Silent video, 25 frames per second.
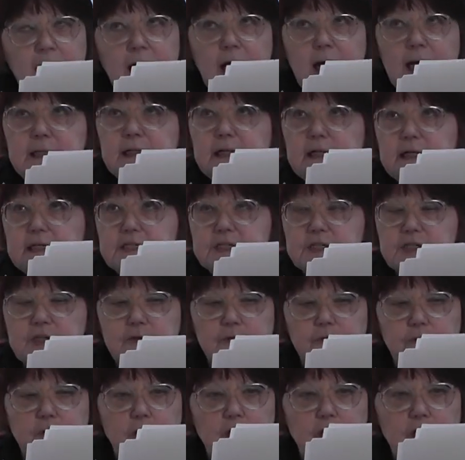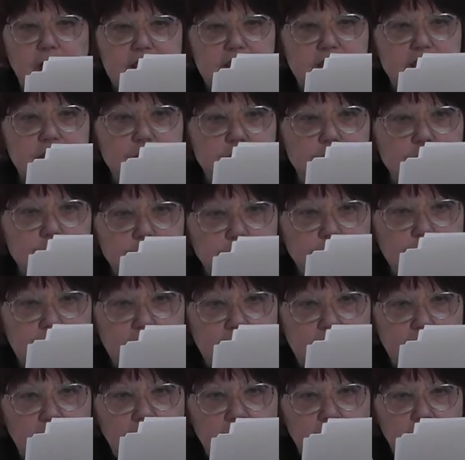And least of all, as a
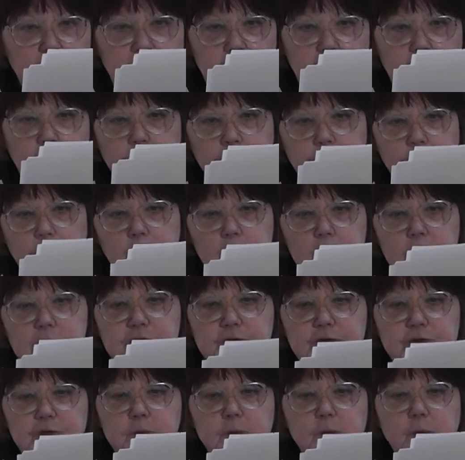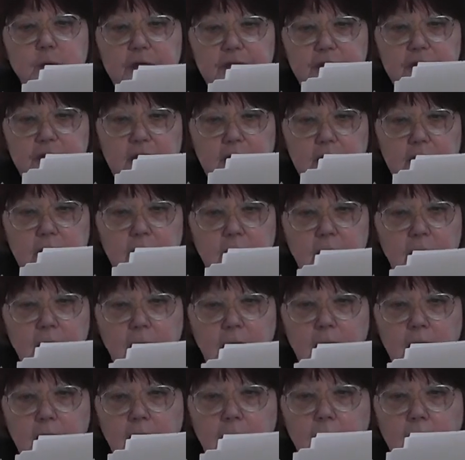duty imposed from within
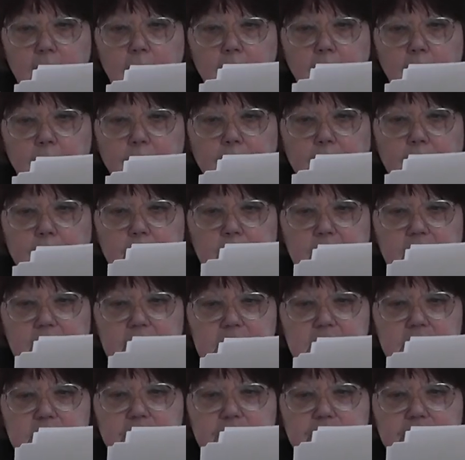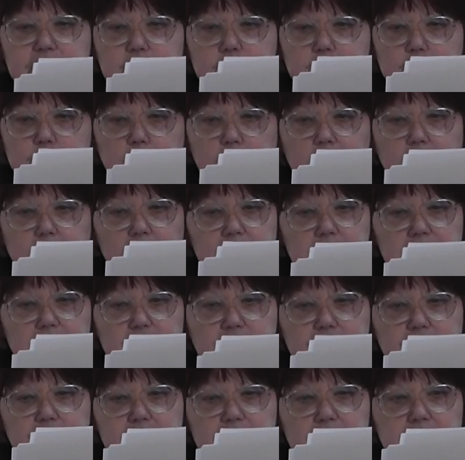by my individual
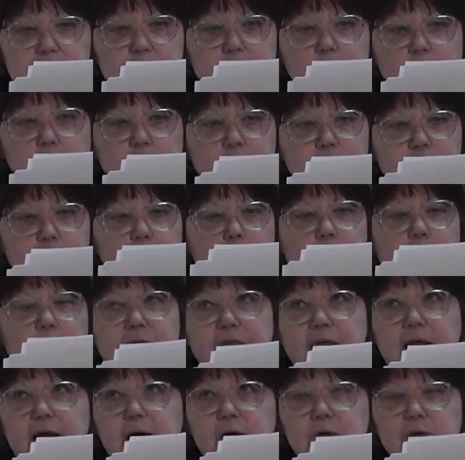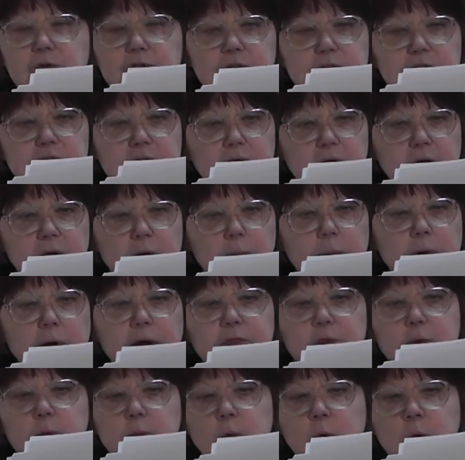conscience, or from without by
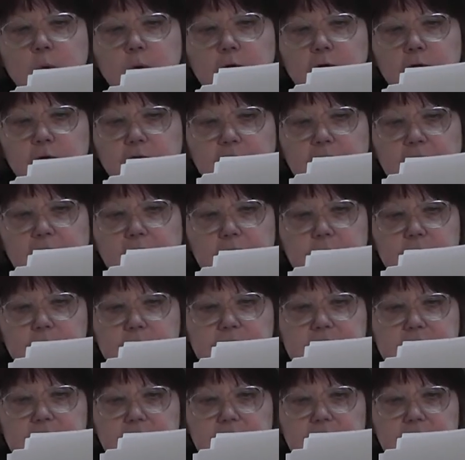the moral values